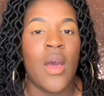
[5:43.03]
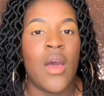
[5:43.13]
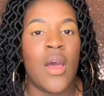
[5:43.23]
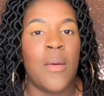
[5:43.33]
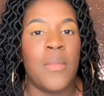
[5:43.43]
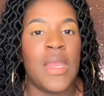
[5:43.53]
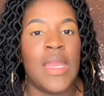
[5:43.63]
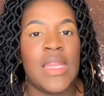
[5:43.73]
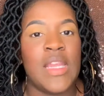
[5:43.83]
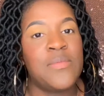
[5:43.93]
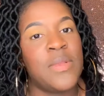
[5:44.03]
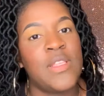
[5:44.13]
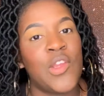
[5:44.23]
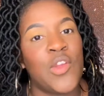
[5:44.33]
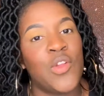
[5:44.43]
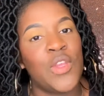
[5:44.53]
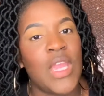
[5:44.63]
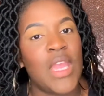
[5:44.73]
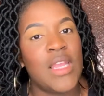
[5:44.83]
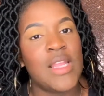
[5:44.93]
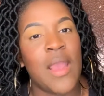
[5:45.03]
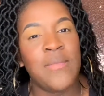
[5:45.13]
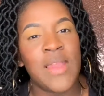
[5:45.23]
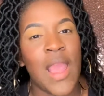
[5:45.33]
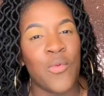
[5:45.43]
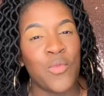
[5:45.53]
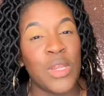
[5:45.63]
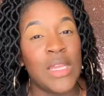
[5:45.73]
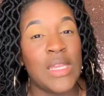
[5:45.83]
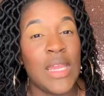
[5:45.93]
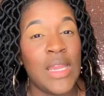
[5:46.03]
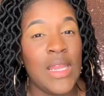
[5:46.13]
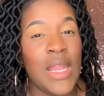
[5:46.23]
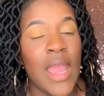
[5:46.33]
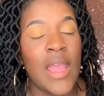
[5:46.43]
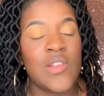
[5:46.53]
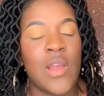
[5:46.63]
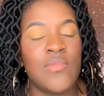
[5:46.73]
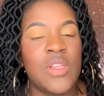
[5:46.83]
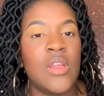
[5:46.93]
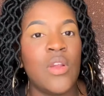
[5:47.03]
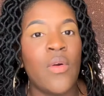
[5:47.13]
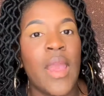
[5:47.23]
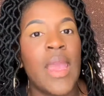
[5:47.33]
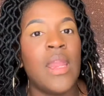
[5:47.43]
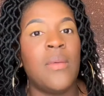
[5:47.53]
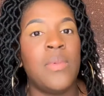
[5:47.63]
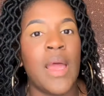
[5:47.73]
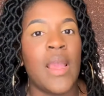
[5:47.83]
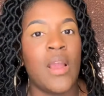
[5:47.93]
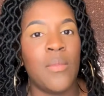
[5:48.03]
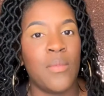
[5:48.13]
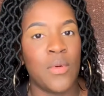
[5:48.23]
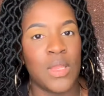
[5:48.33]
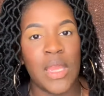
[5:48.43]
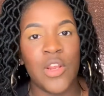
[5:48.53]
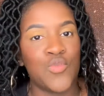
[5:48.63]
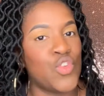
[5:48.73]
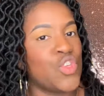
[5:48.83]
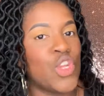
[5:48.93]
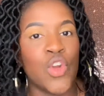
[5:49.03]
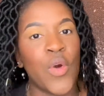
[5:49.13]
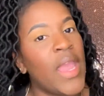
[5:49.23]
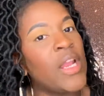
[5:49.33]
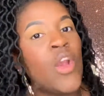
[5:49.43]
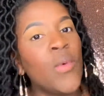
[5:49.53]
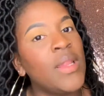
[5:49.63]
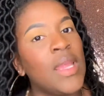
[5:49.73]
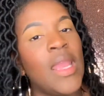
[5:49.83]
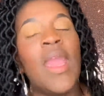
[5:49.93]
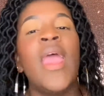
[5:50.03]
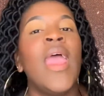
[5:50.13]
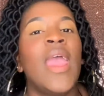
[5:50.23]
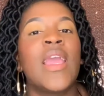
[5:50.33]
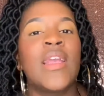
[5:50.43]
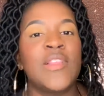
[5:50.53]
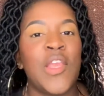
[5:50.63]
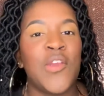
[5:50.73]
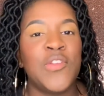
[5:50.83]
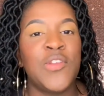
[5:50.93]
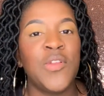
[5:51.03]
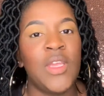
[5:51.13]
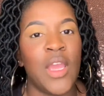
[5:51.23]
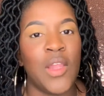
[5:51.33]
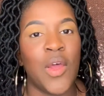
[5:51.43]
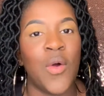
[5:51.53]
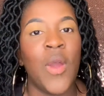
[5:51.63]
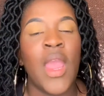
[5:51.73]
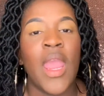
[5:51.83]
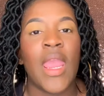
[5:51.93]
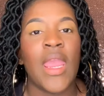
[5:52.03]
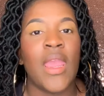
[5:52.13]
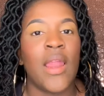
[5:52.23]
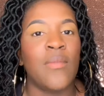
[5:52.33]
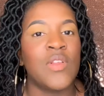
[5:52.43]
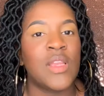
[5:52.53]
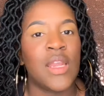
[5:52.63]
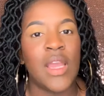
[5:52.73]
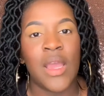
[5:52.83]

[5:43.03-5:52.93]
But in this particular case, I'm not really getting that. So I'm just gonna go ahead and apply a couple more layers. We're just gonna go ahead and go with it and continue to do the yellow. And I'm just gonna